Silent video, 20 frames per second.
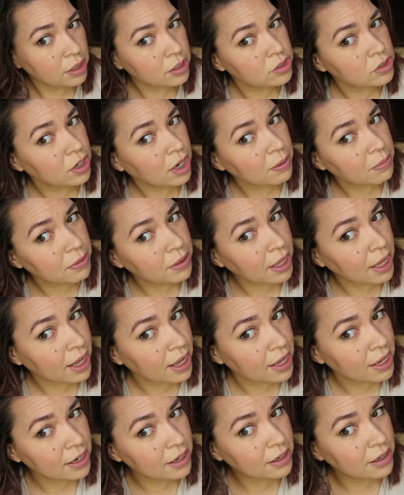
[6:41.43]
Drop
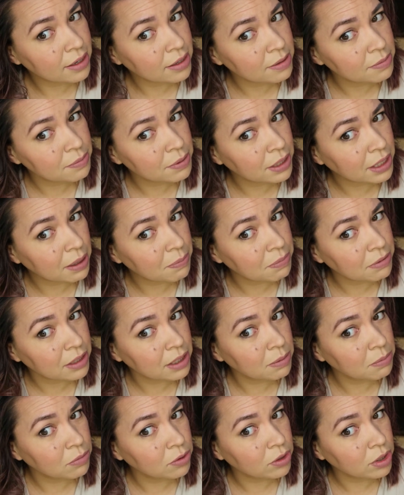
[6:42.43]
that, pick up a
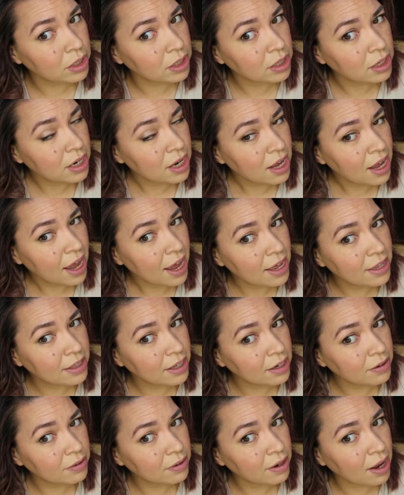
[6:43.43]
little more, and
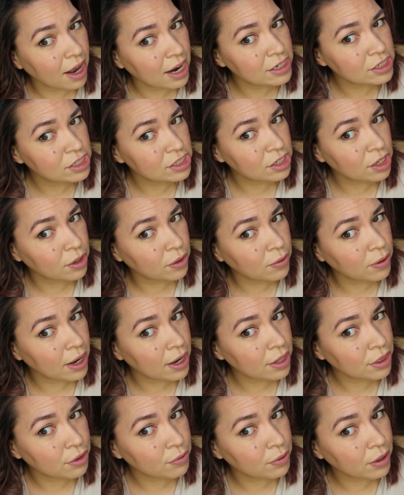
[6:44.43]
then I just go
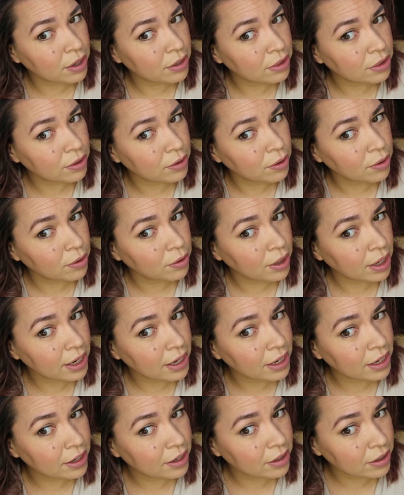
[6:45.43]
throughout the whole
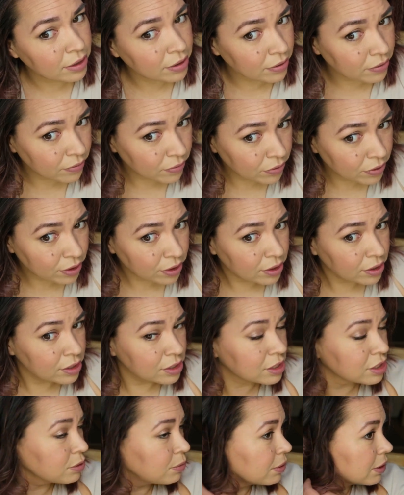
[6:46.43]
hair
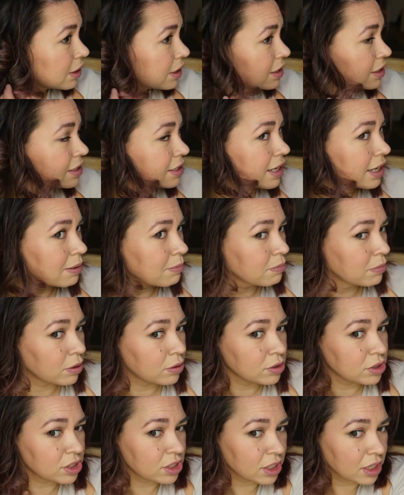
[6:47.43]
doing the same
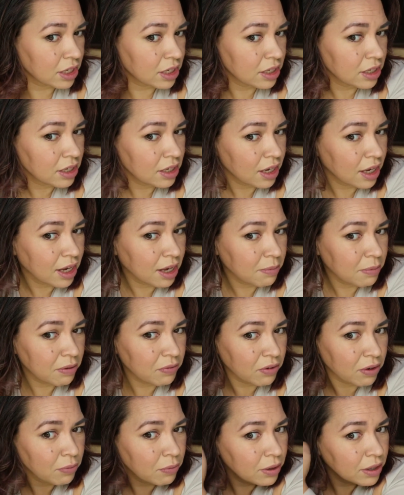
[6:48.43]
motion.
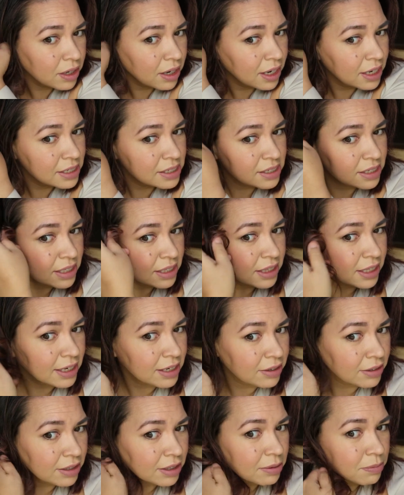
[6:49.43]
If I want to isolate the
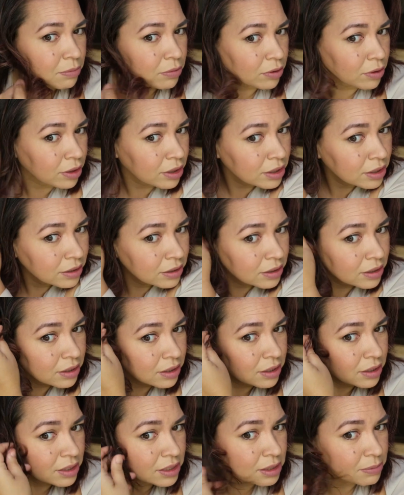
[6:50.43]
hair a little more
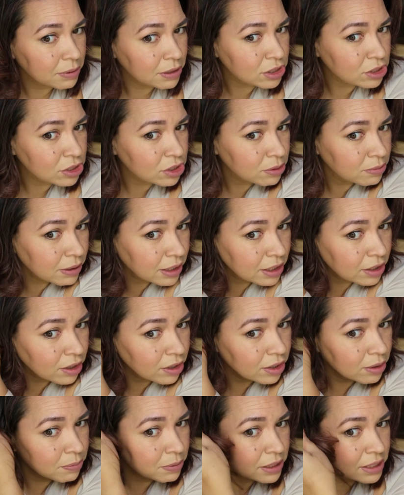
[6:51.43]
to make sure I'm getting all
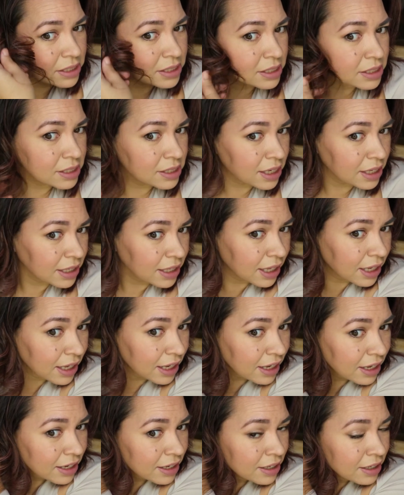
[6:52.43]
the pieces, I
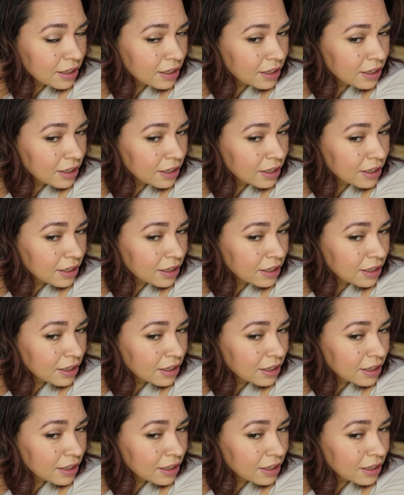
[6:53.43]
can.